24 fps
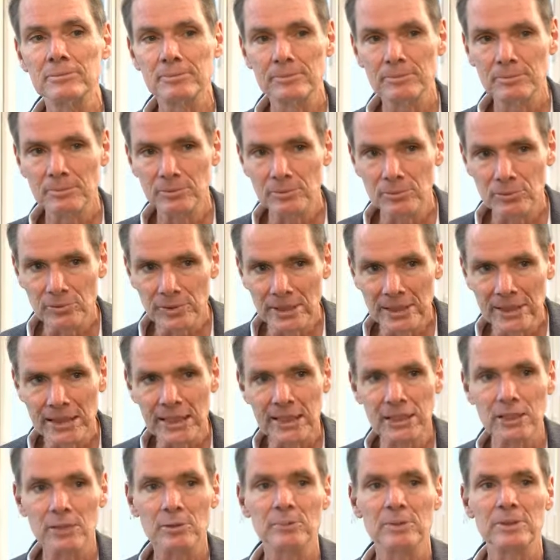bring
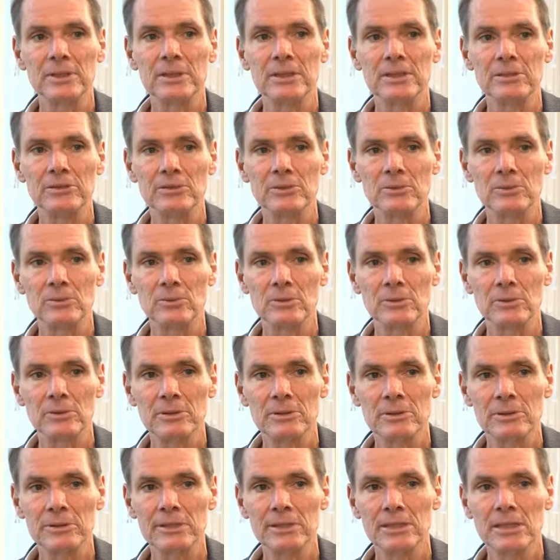NLP into the
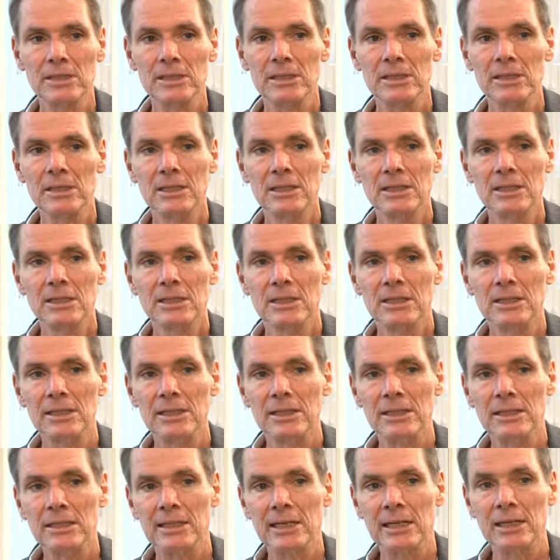world
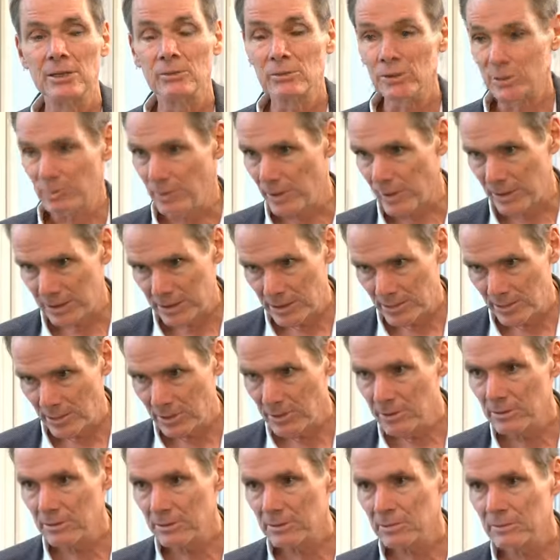in a
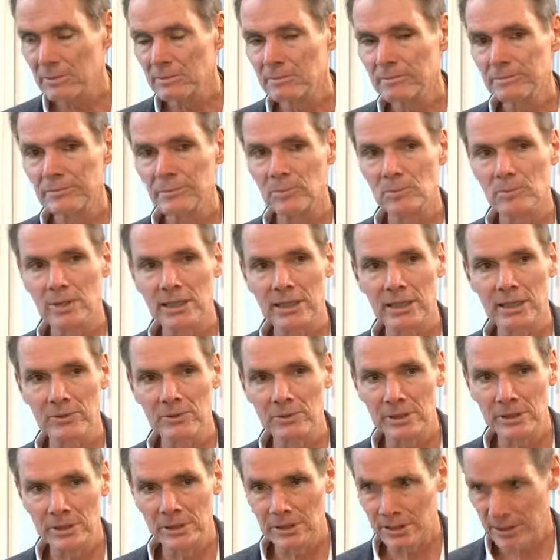responsible way
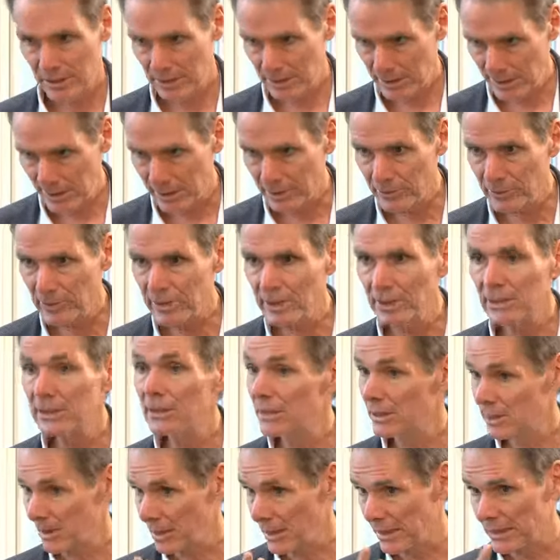with integrity,
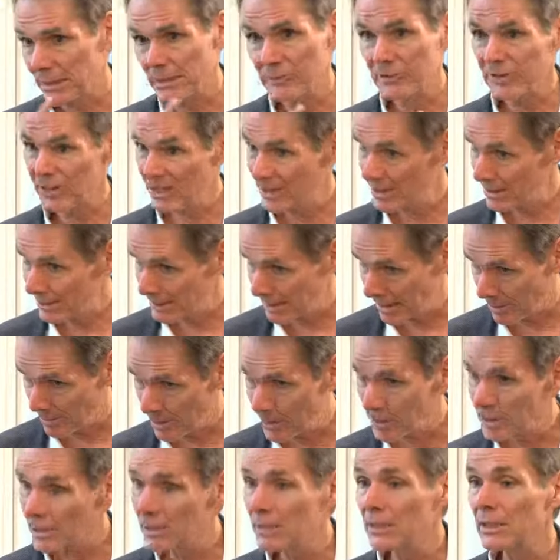this idea of
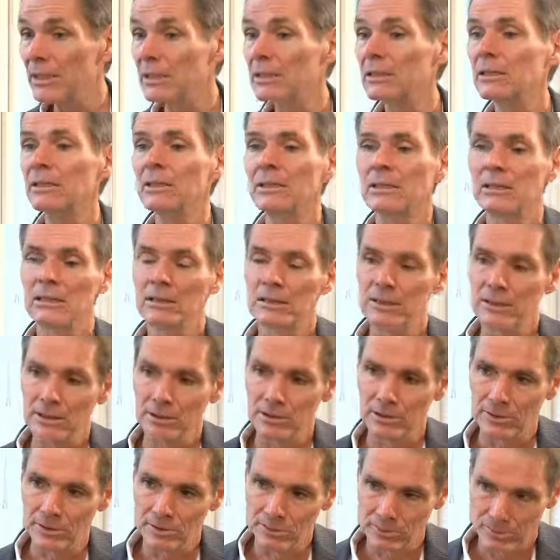systemically, you
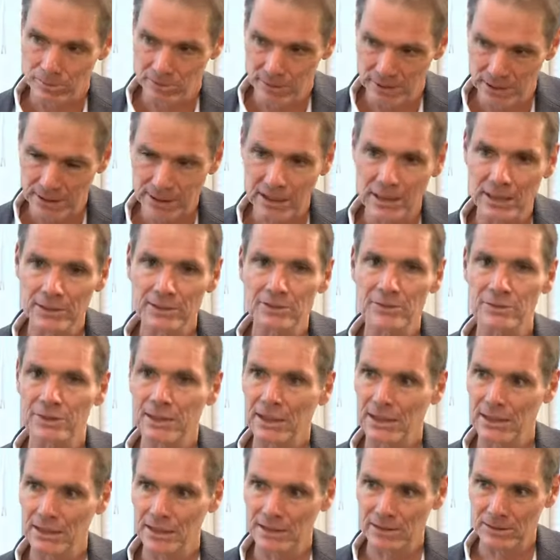know, really
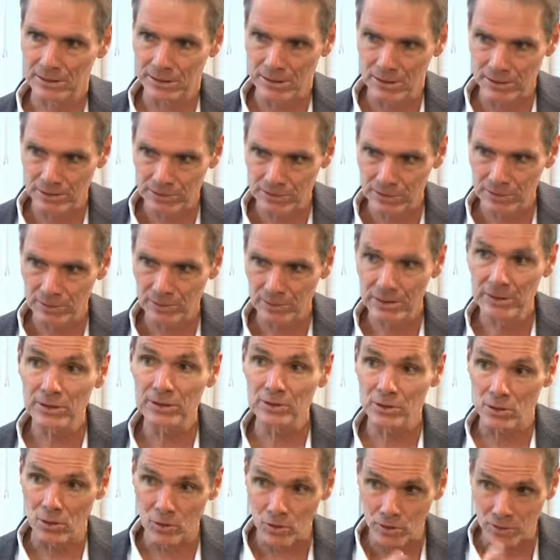understanding its
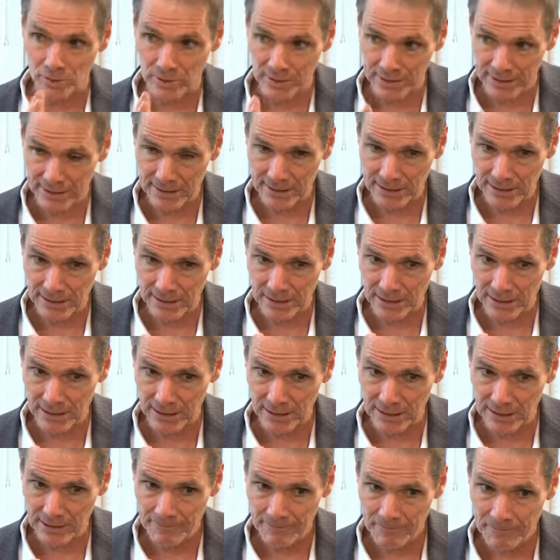consequences
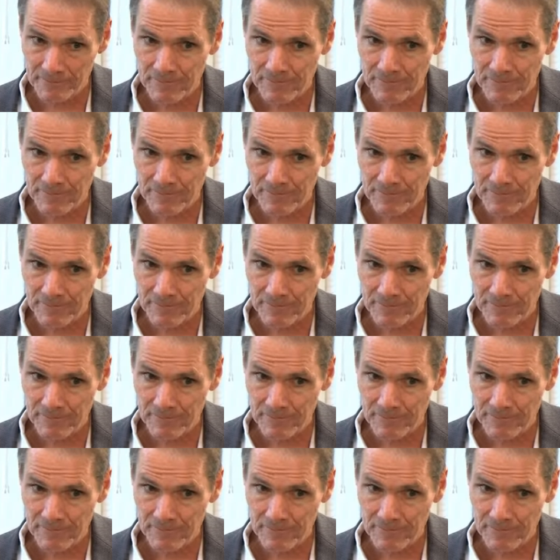holistically.